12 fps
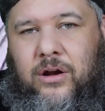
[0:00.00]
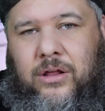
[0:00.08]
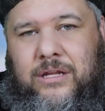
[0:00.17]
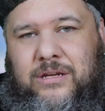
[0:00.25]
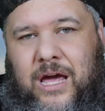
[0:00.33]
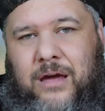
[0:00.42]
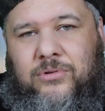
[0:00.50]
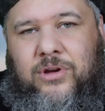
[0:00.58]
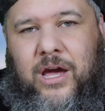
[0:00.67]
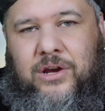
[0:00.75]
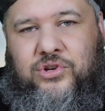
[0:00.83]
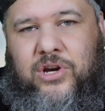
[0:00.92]
all the time you
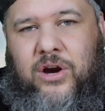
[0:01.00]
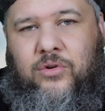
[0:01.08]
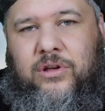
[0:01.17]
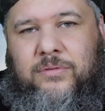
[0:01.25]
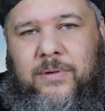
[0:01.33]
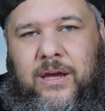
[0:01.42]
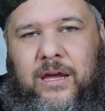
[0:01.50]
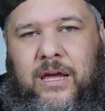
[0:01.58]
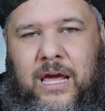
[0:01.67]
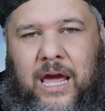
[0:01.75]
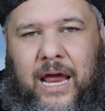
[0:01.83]
guys share with me.